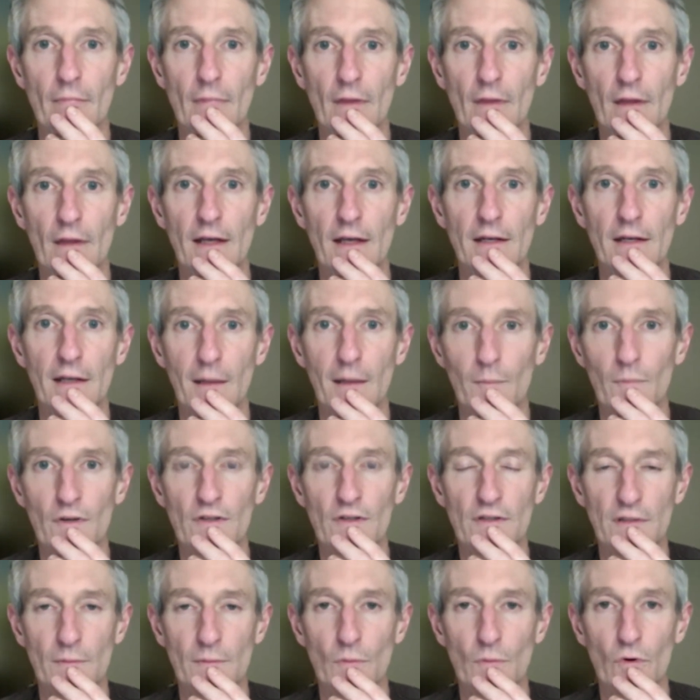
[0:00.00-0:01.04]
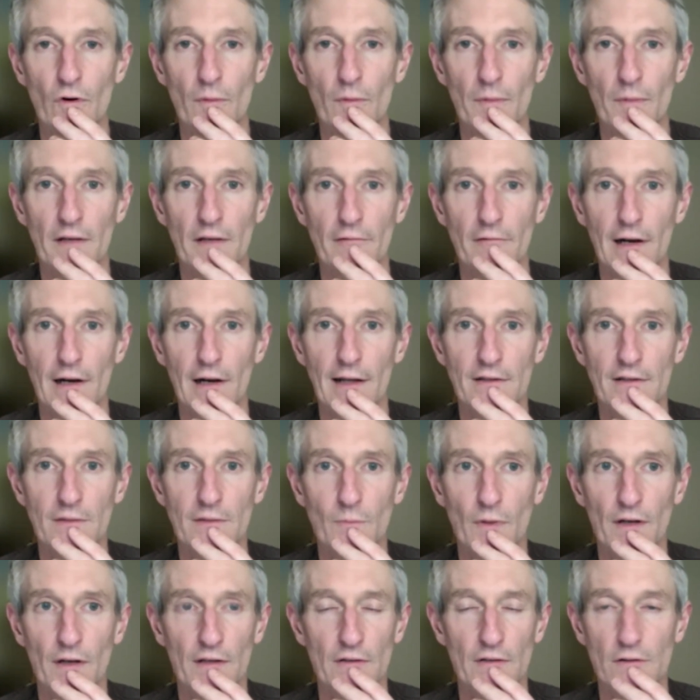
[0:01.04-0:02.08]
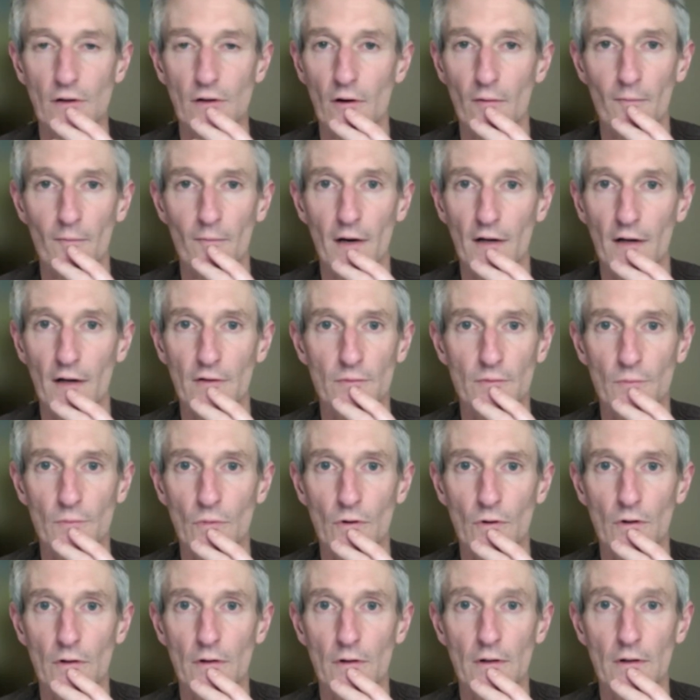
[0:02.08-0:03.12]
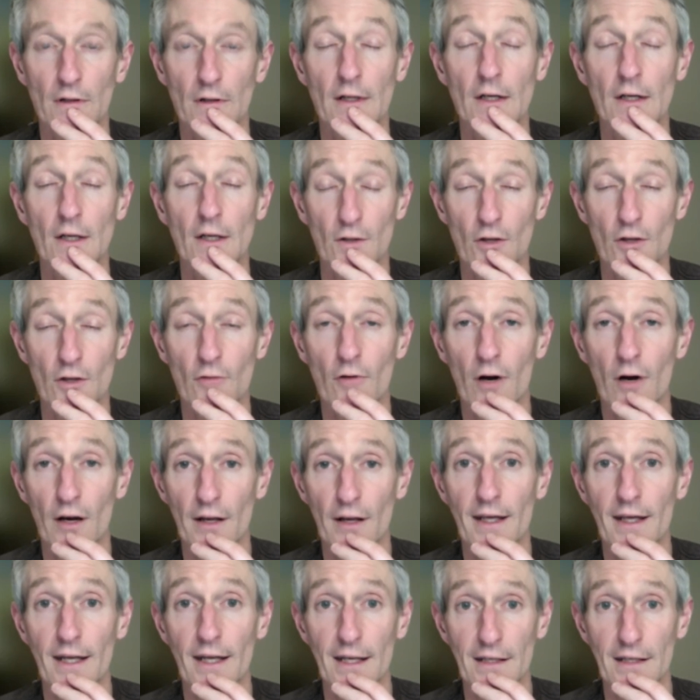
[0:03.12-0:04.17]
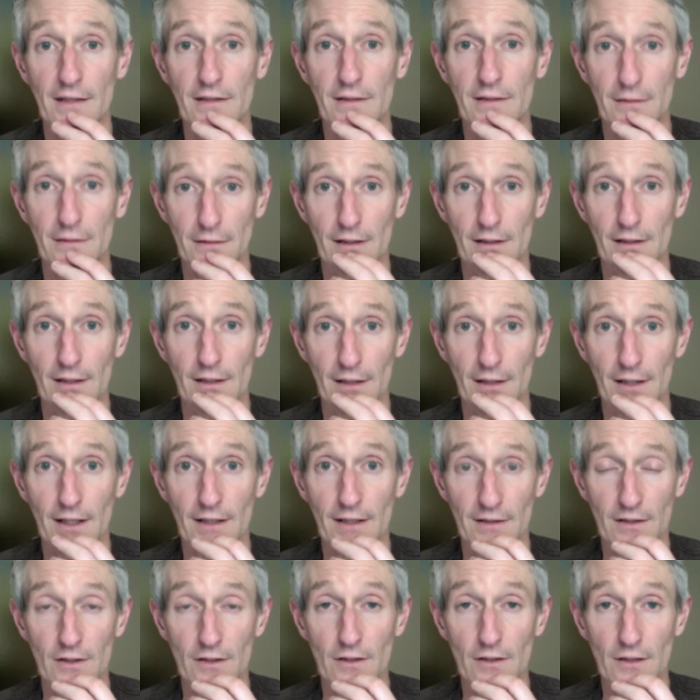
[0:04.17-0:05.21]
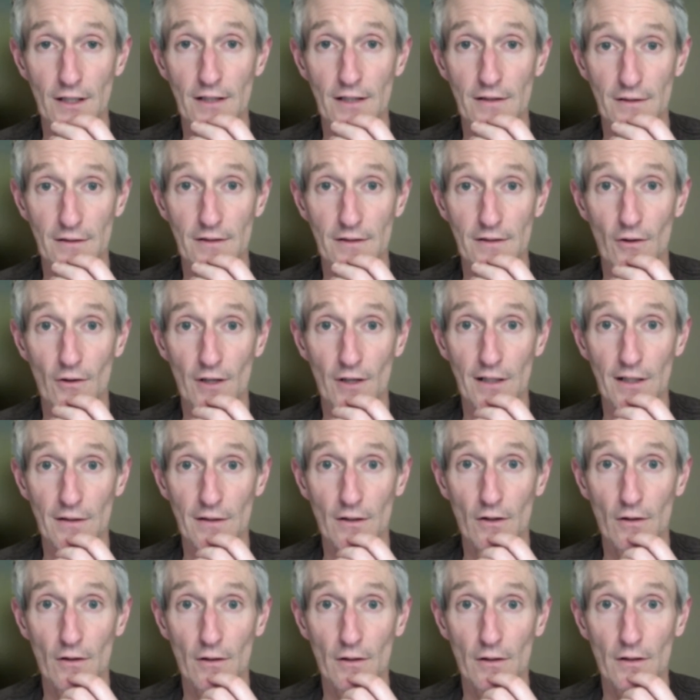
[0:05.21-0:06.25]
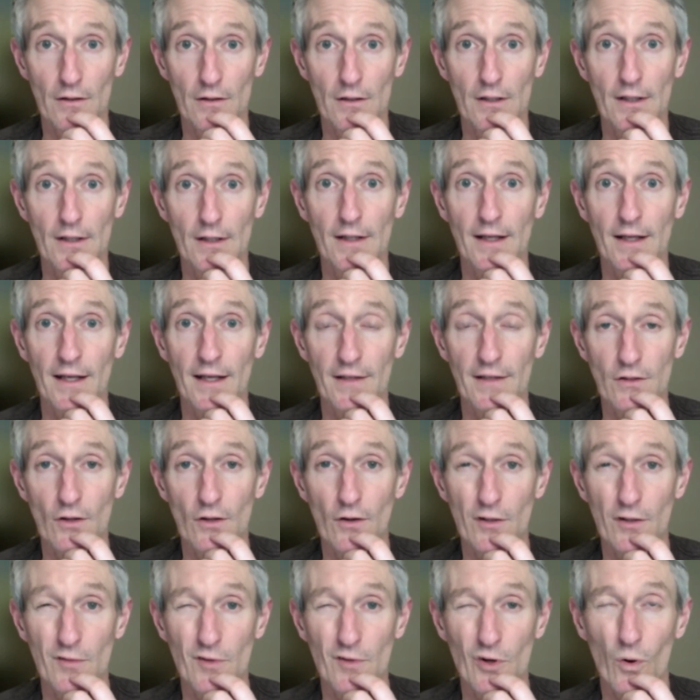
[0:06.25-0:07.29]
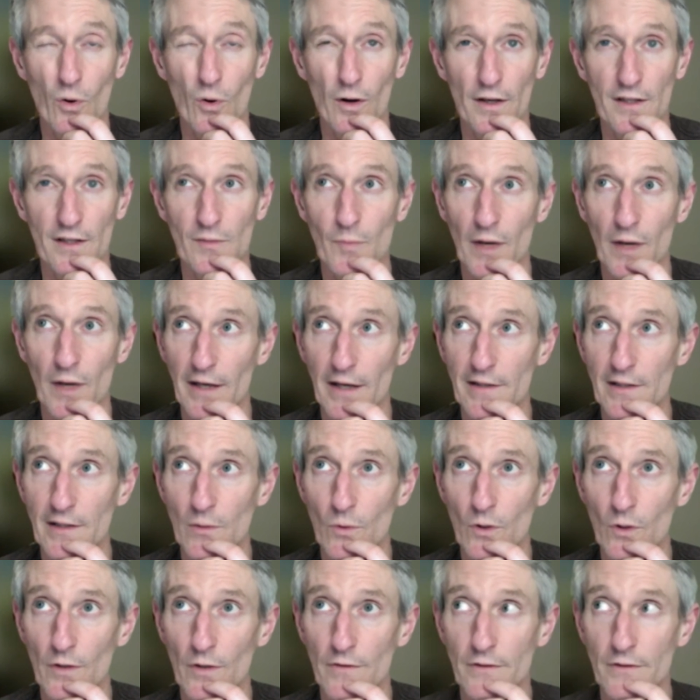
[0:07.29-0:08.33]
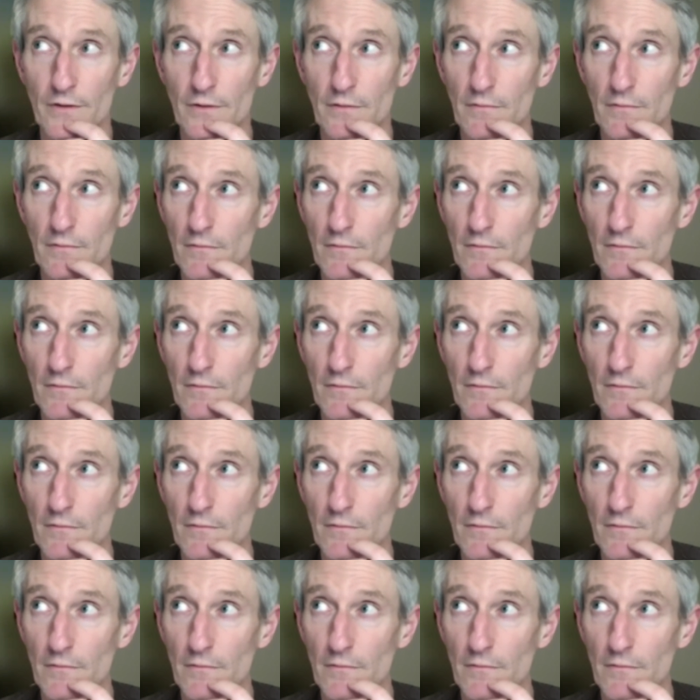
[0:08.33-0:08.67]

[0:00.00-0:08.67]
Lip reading: numbers. Some more are being released, but it's not much more. You're right, it's dog eat dog. It's not quite as bad as it was